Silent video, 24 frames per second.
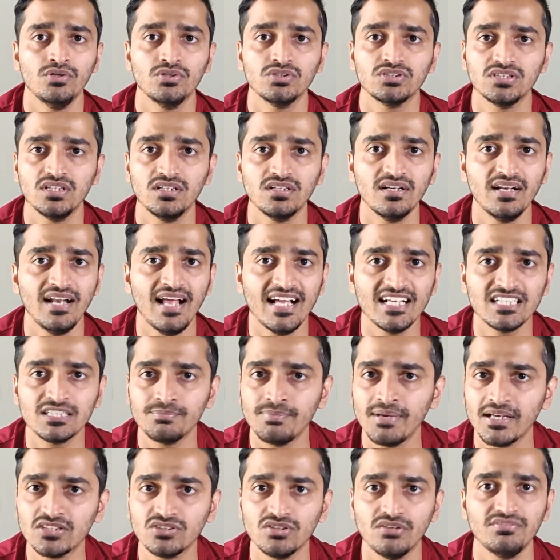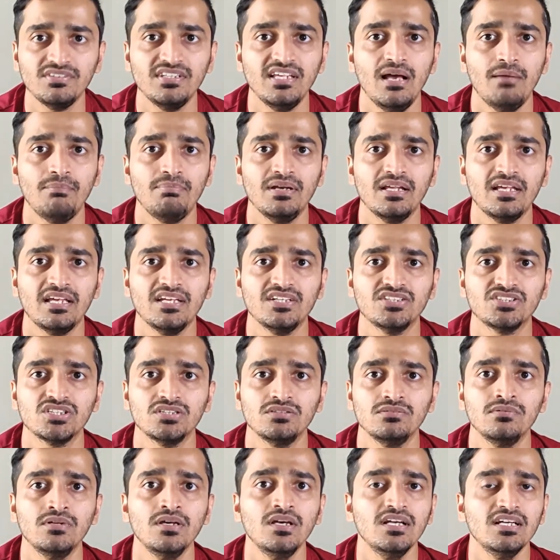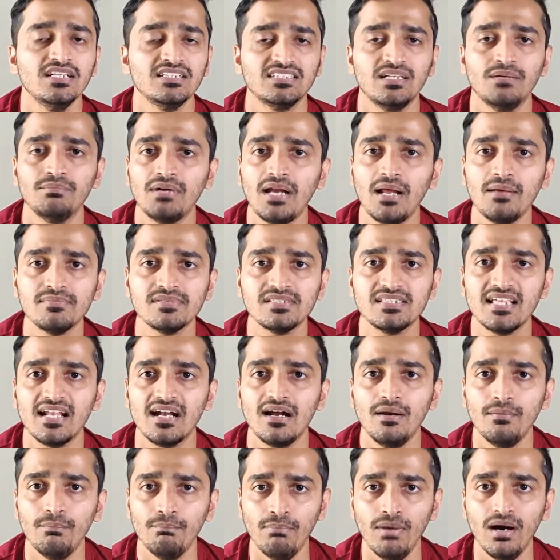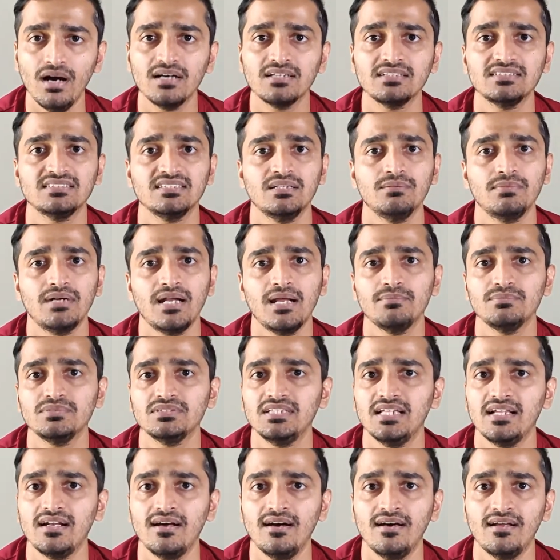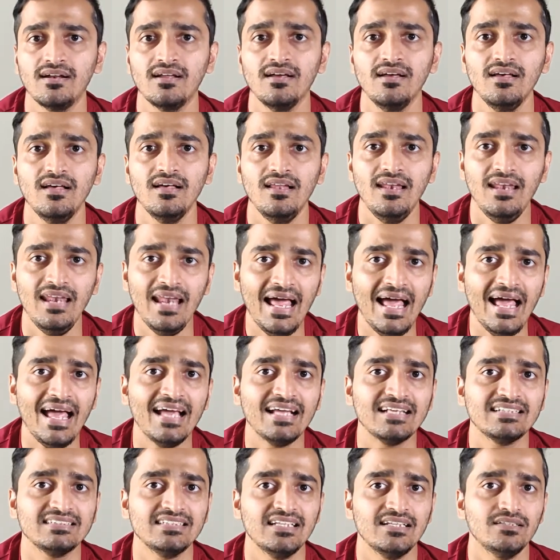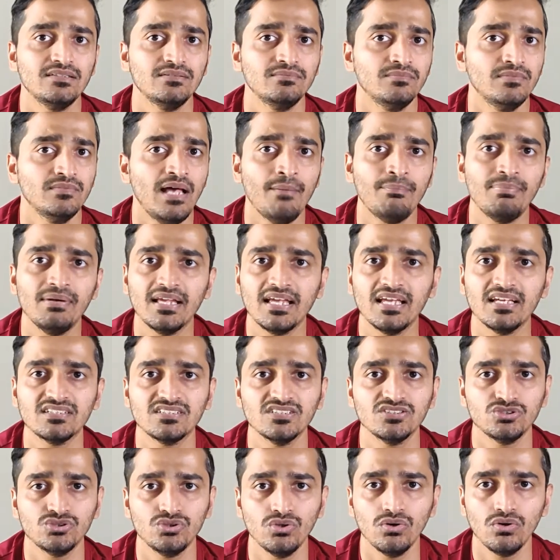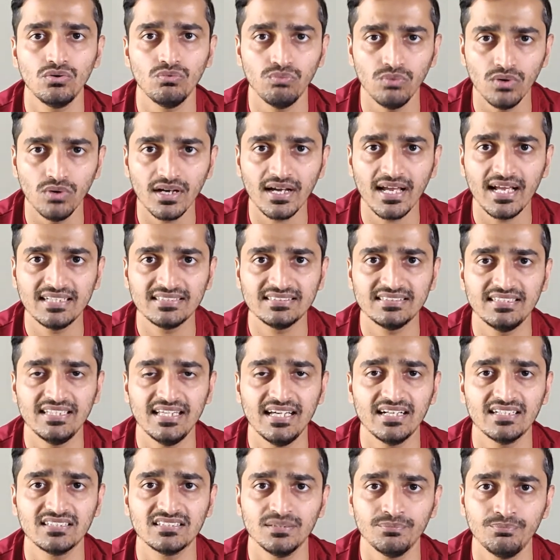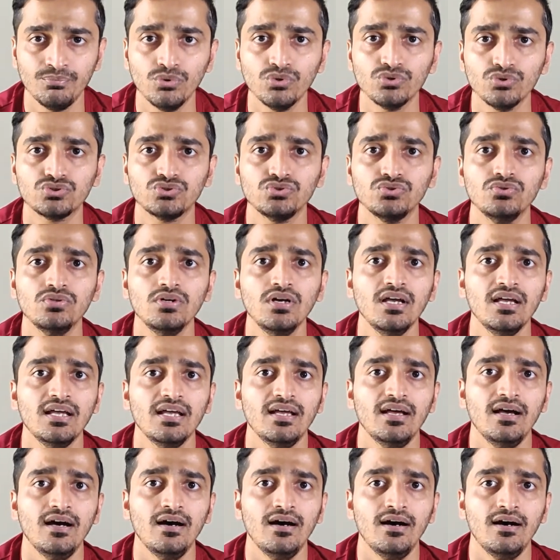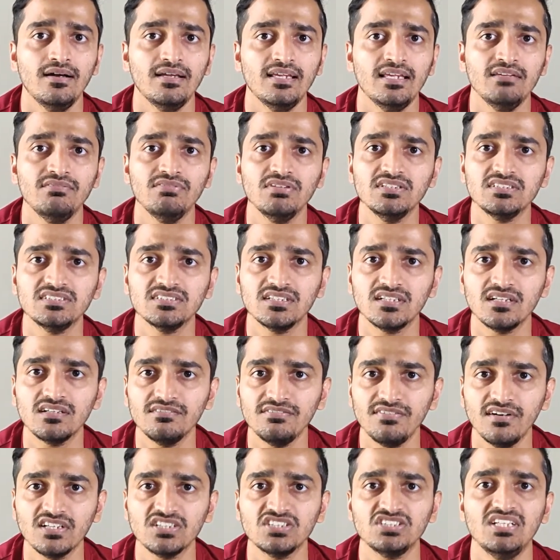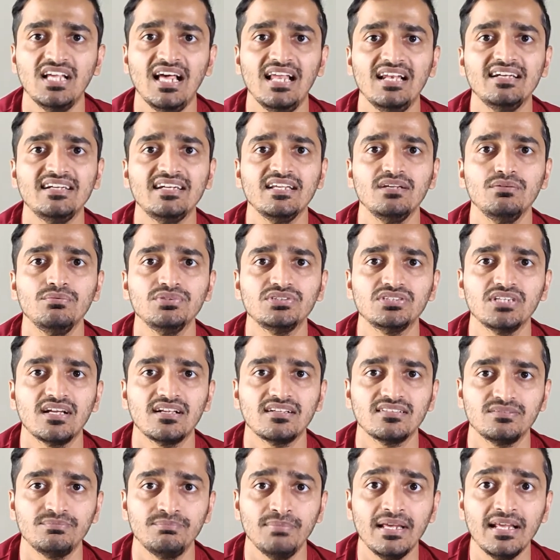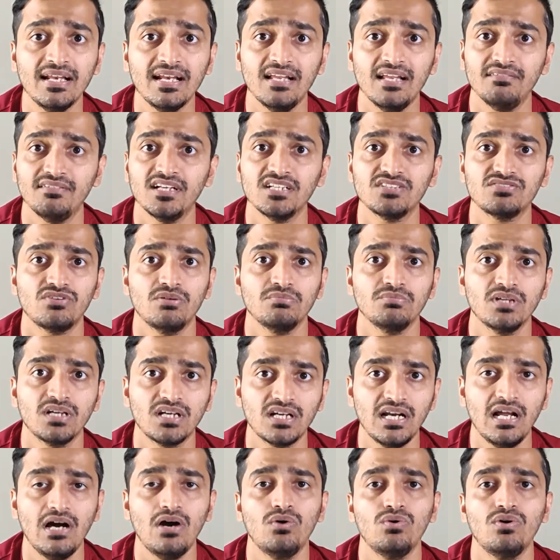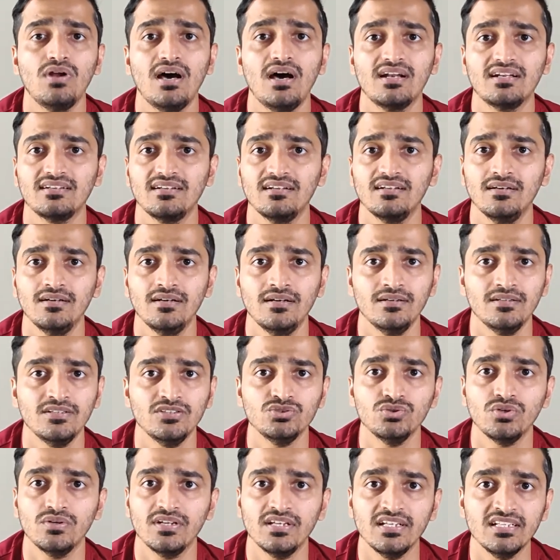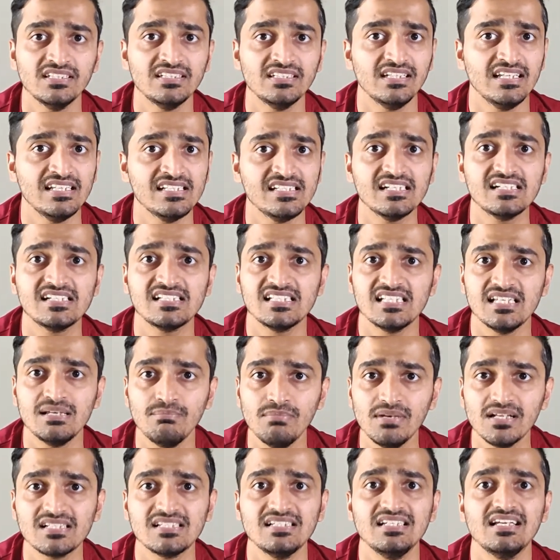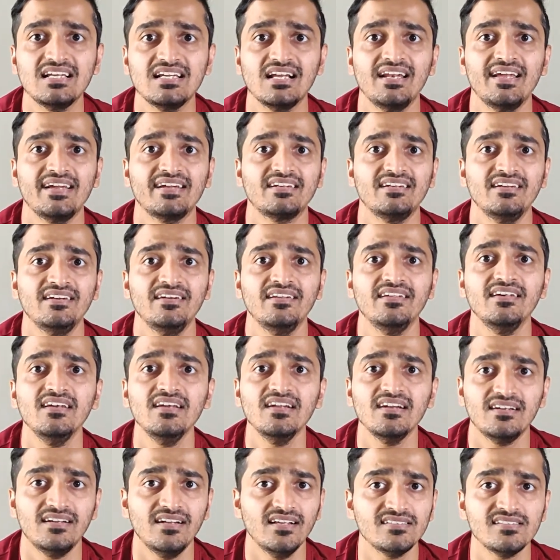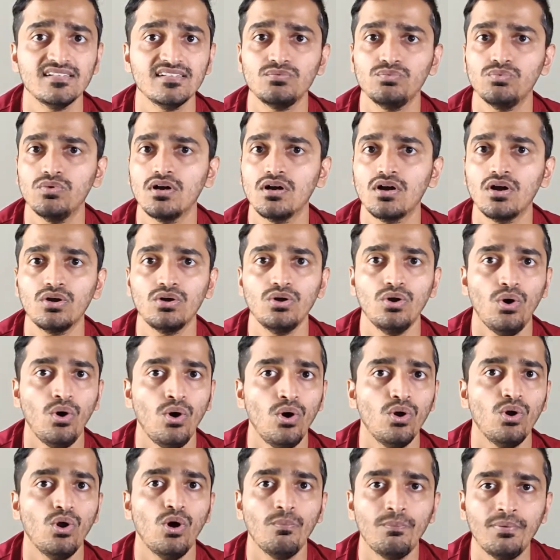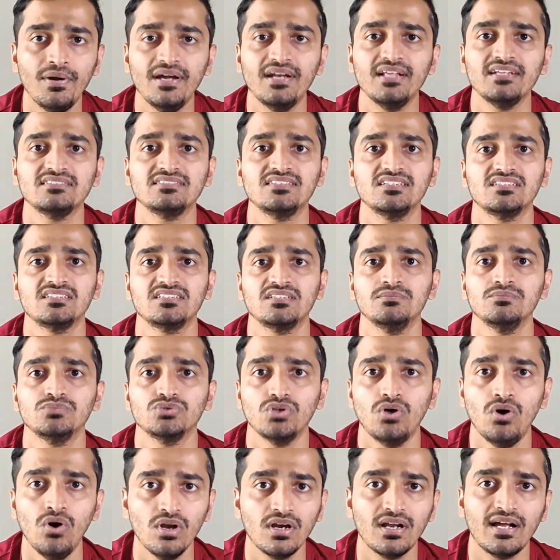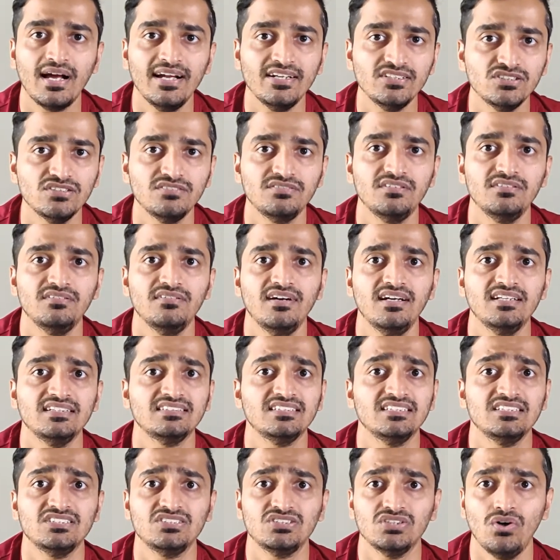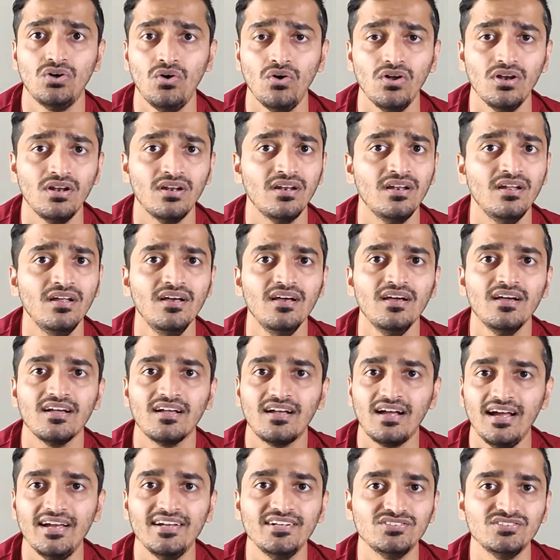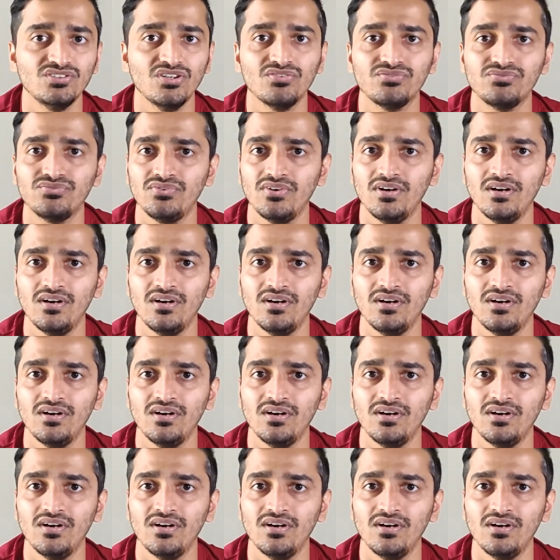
certain aspects of the application. Sometimes there are bugs, sometimes there are lags and applications don't work as they are supposed to. Even certain functionality which are being leveraged from the cloud are is it seamlessly connected? Does it work on all operating systems, all kinds of devices, all kinds of